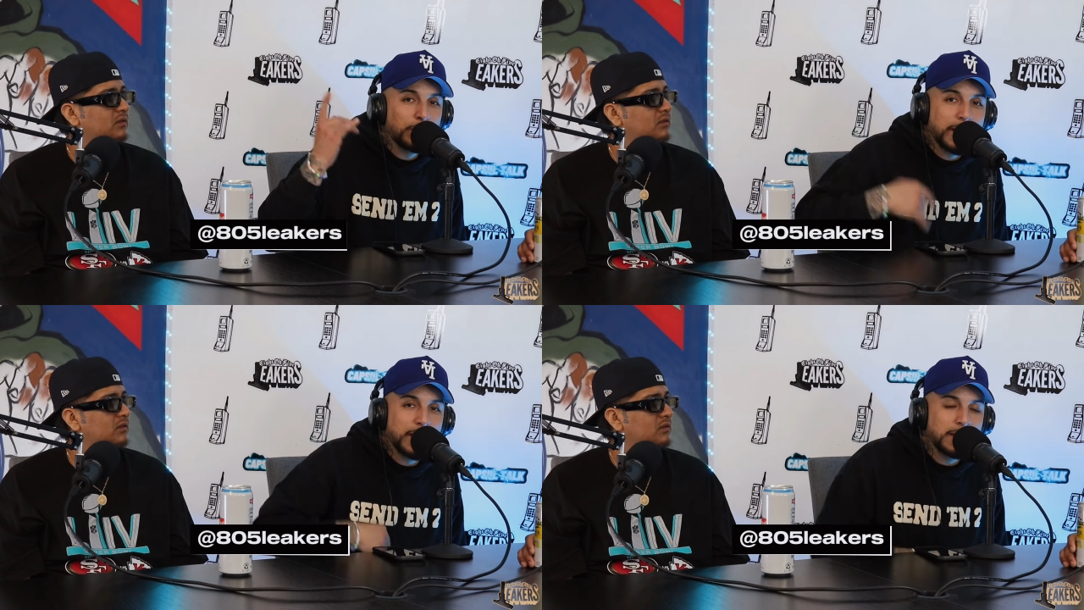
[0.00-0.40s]

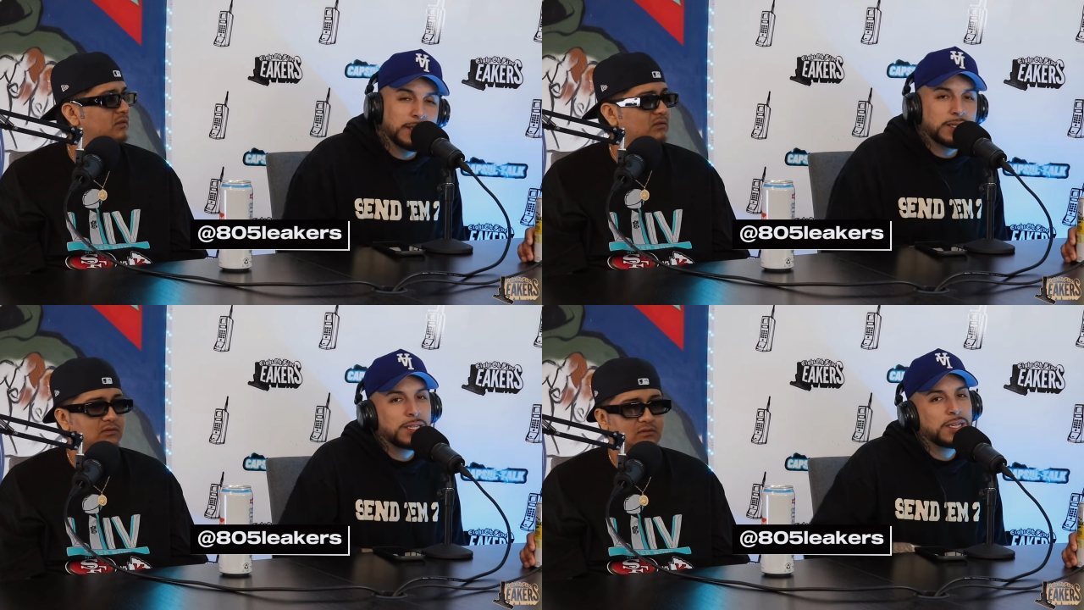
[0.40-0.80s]

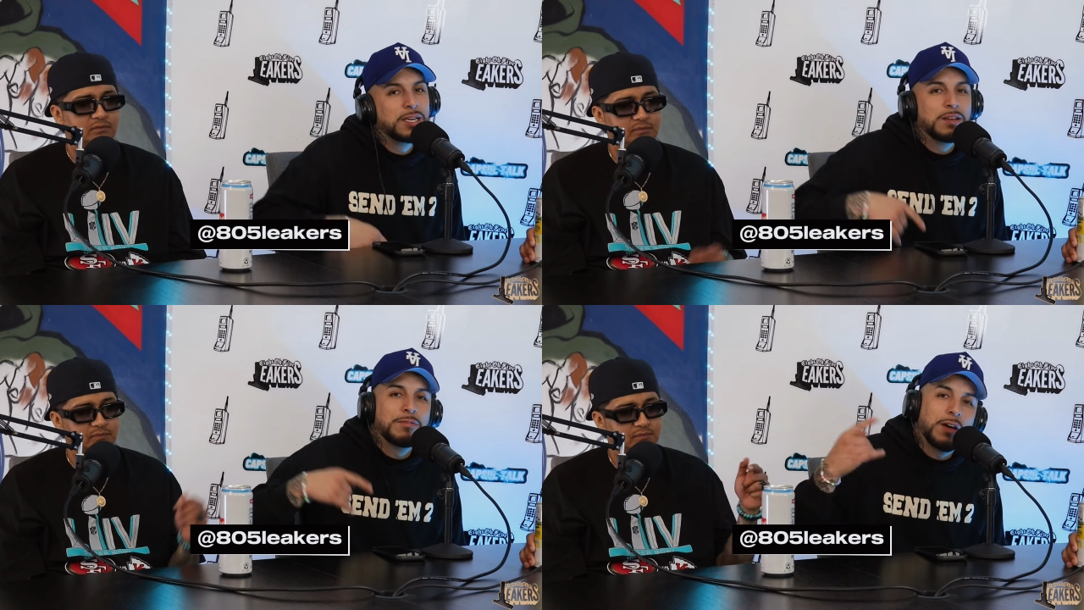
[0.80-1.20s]
Speaker 1: page.
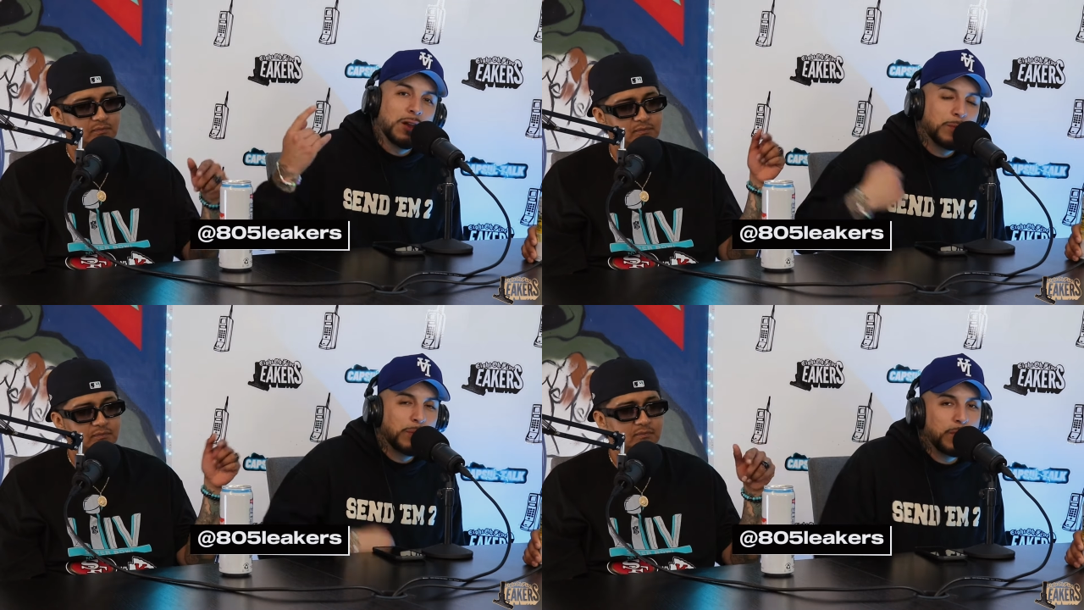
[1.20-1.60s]

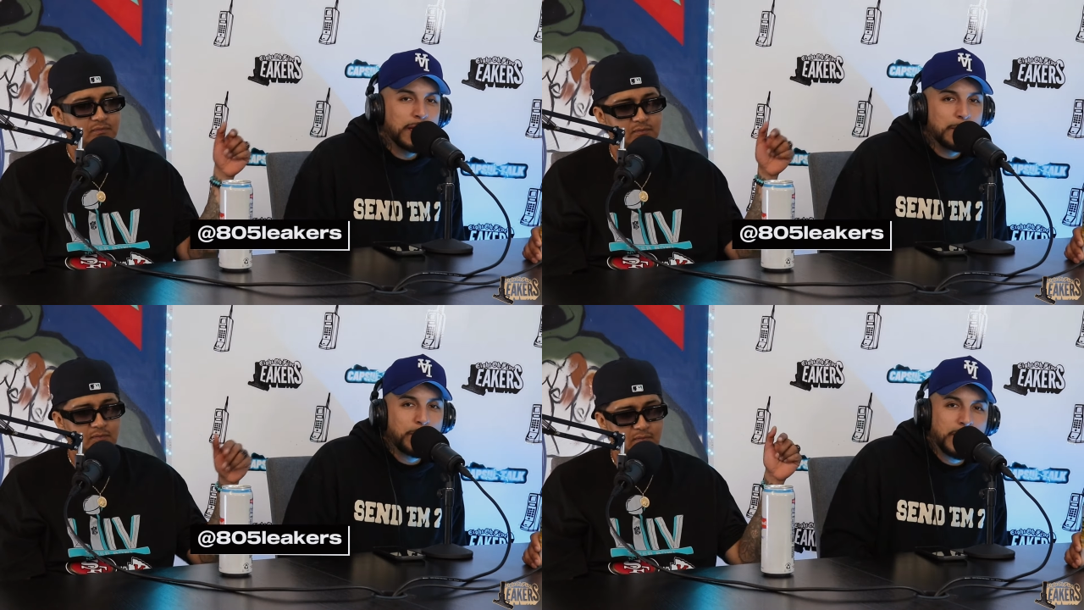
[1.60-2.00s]
Follow the
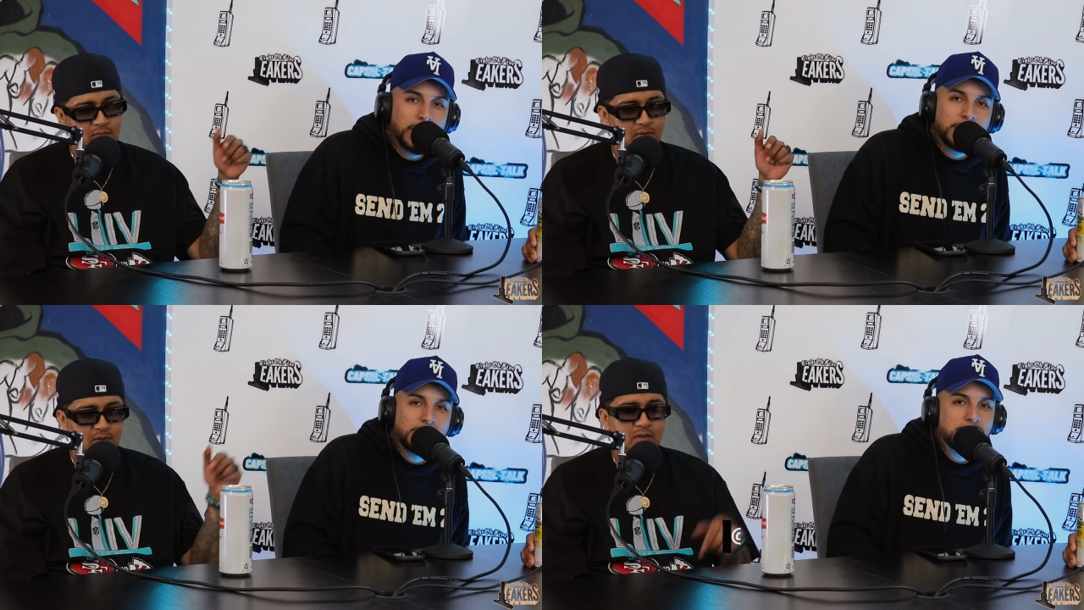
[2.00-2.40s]
Boy hand
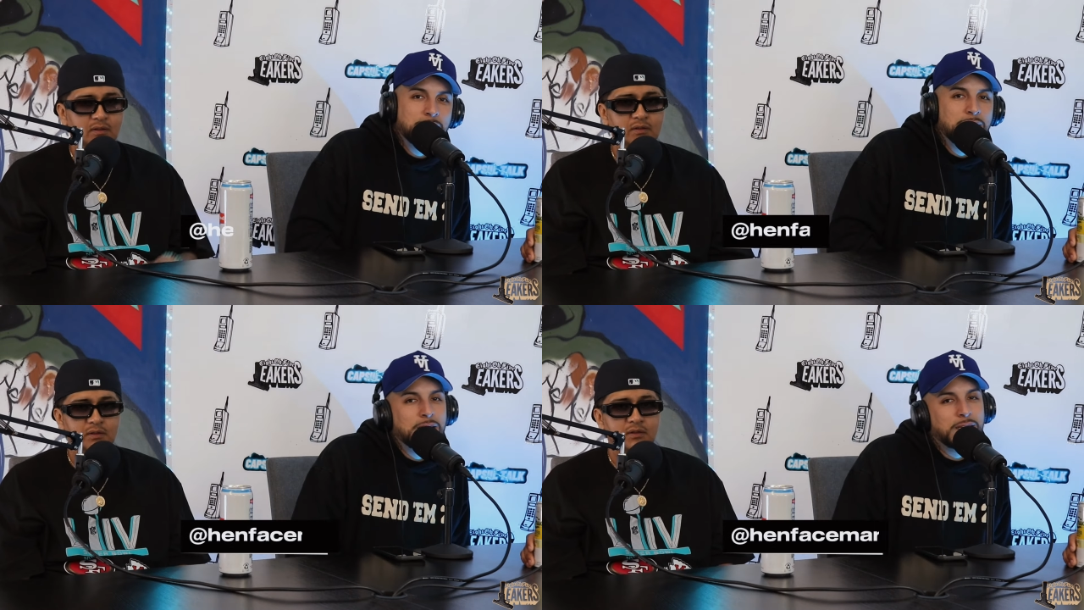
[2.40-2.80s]
page.
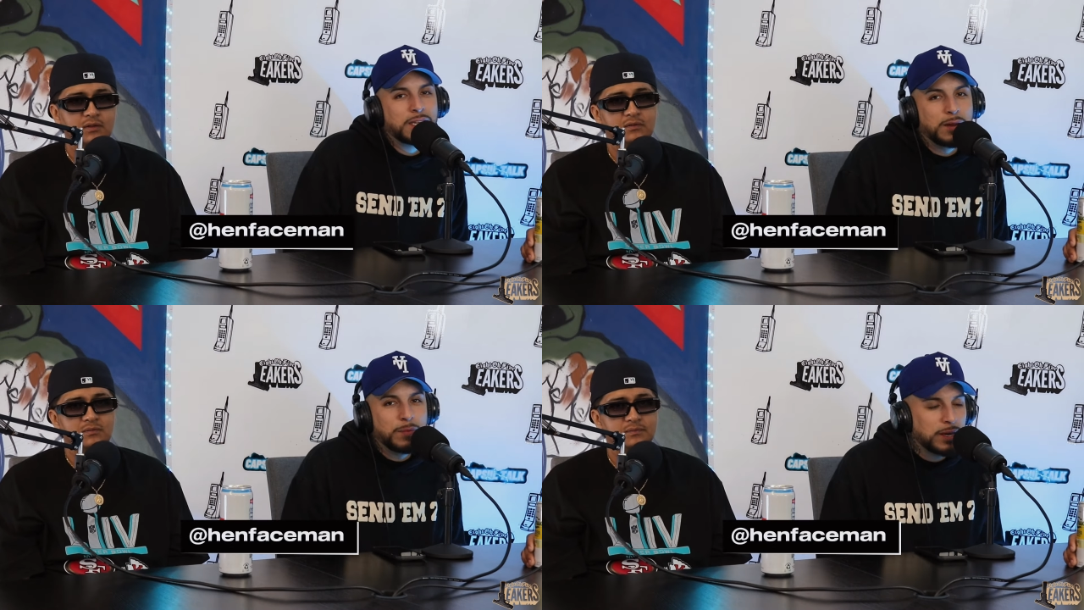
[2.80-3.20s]
You
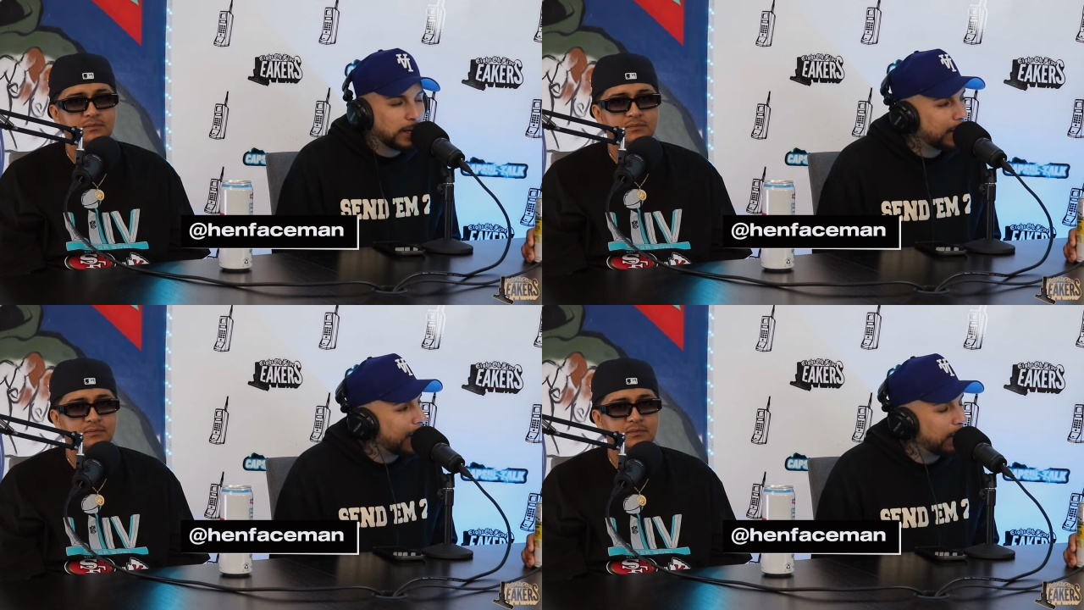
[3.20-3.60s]
know what I
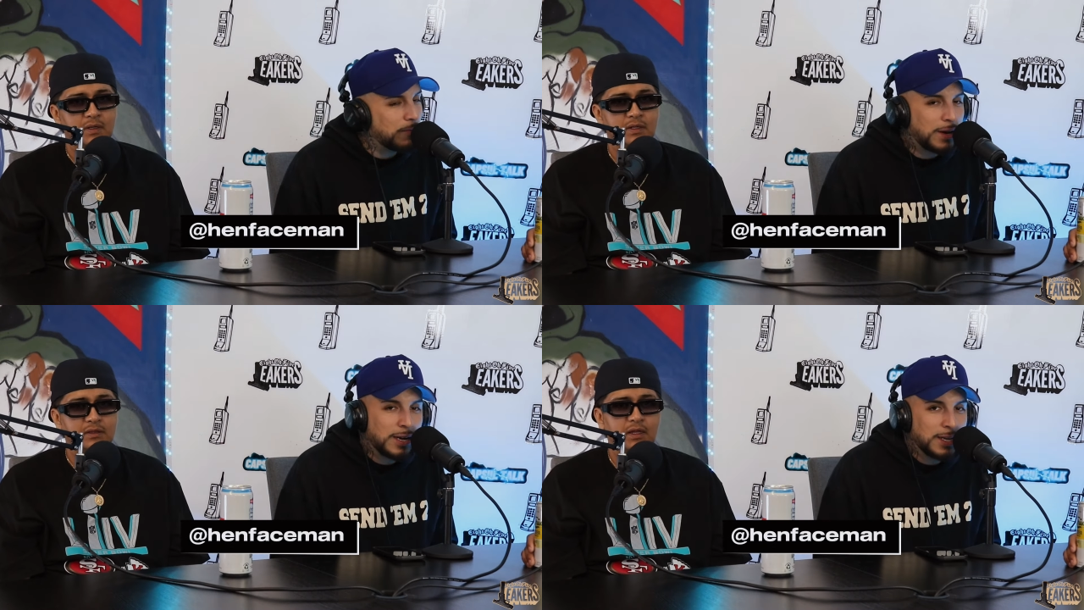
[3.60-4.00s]
mean?
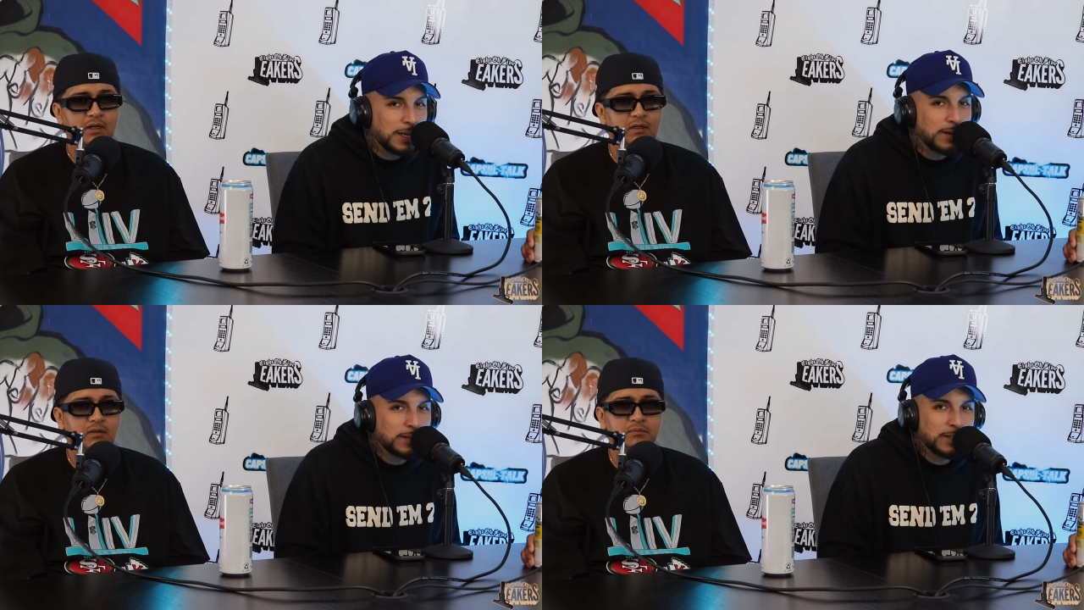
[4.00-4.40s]
805
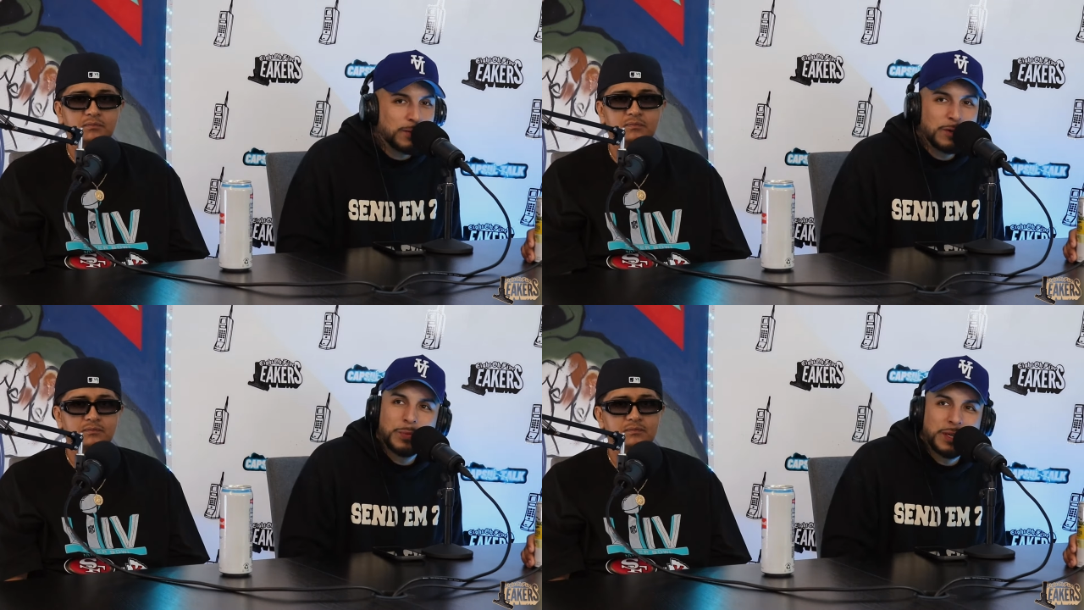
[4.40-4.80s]
Leakers.
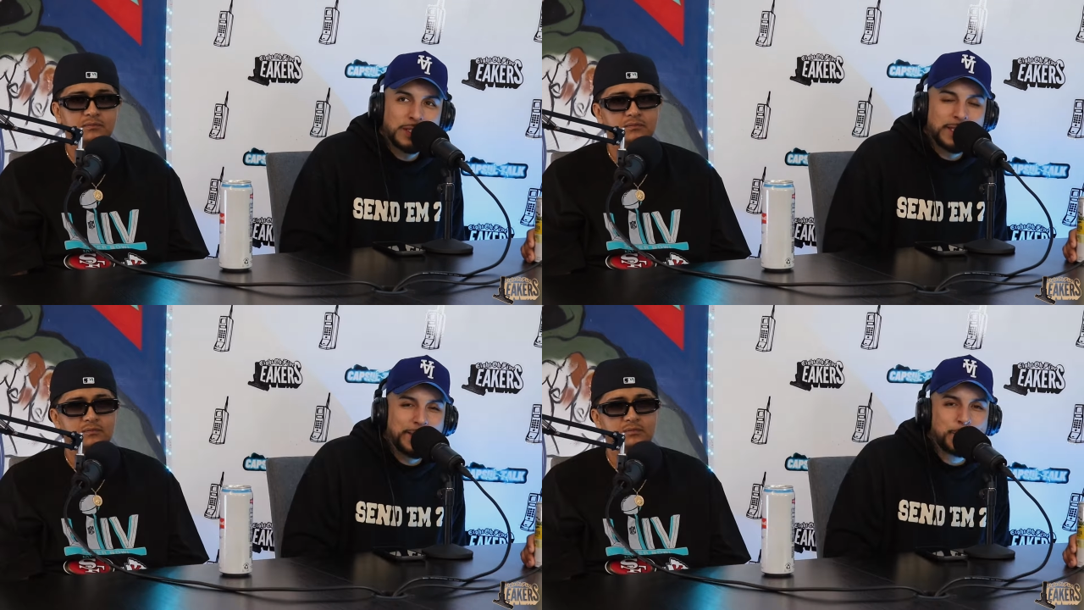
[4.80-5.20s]
I really appreciate